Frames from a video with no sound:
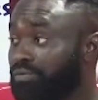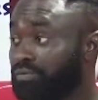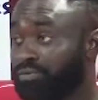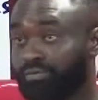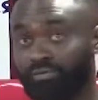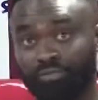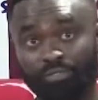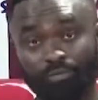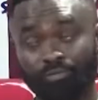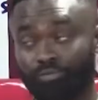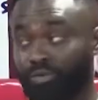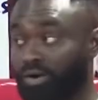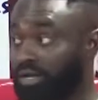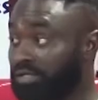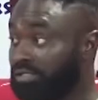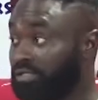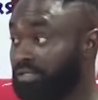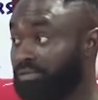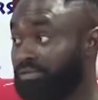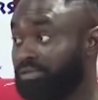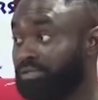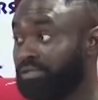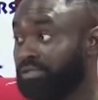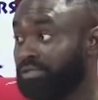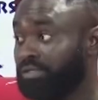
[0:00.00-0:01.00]
Simple as
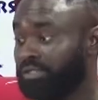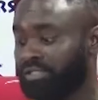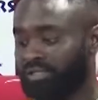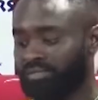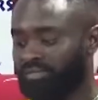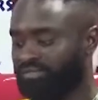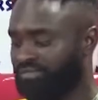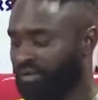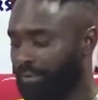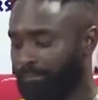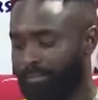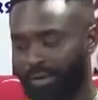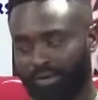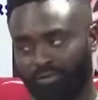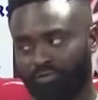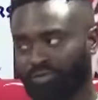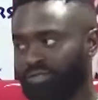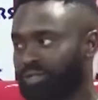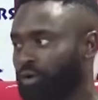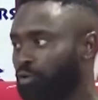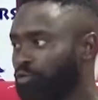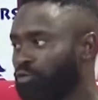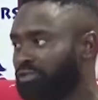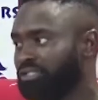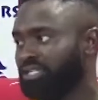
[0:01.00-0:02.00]
ABC. Tell me fa password.
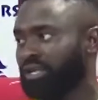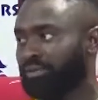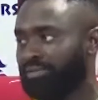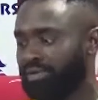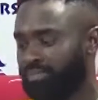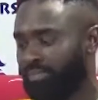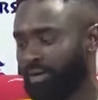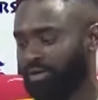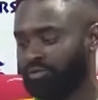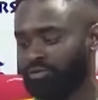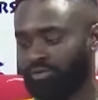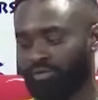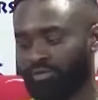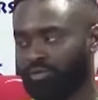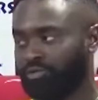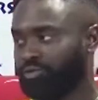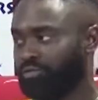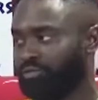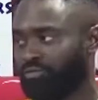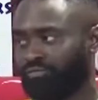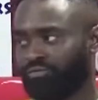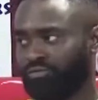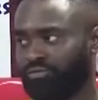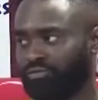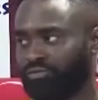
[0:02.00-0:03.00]
No, you tell me password into
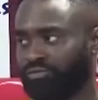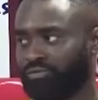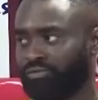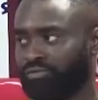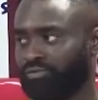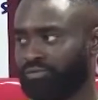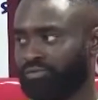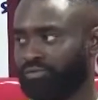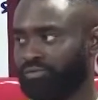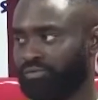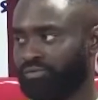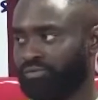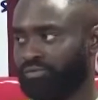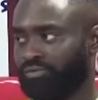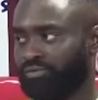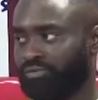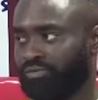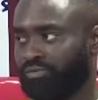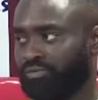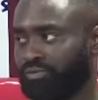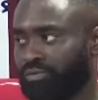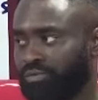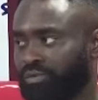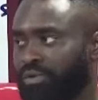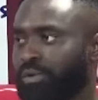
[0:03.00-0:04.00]
my phone so.
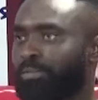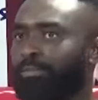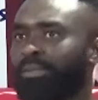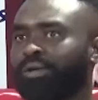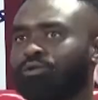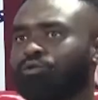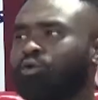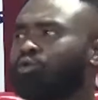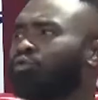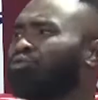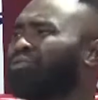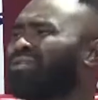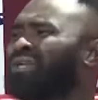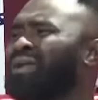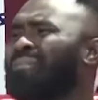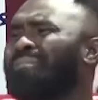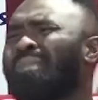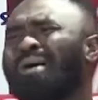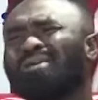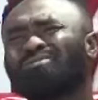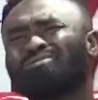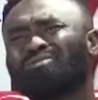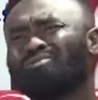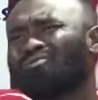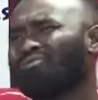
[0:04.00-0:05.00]
But on na
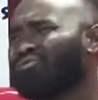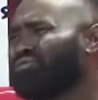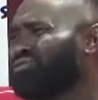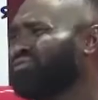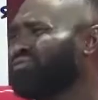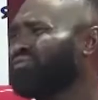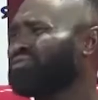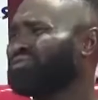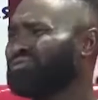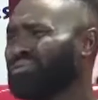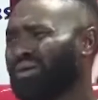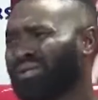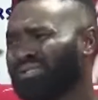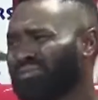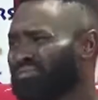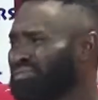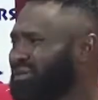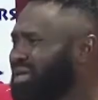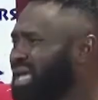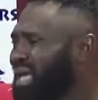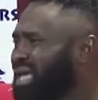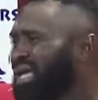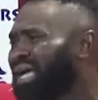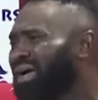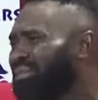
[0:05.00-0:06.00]
password phone so. But
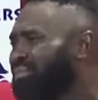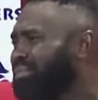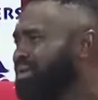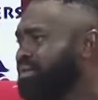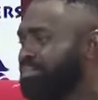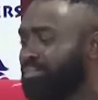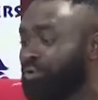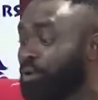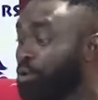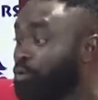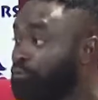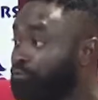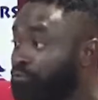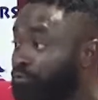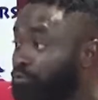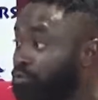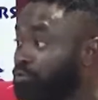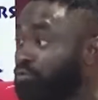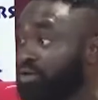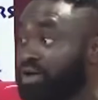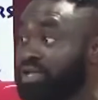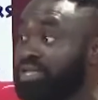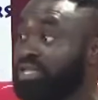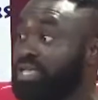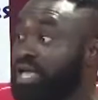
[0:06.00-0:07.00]
me encamp me phone
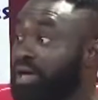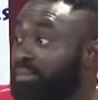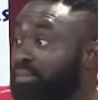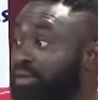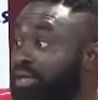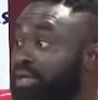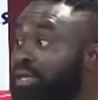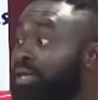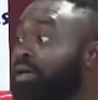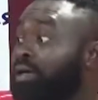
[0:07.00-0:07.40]
can hear me.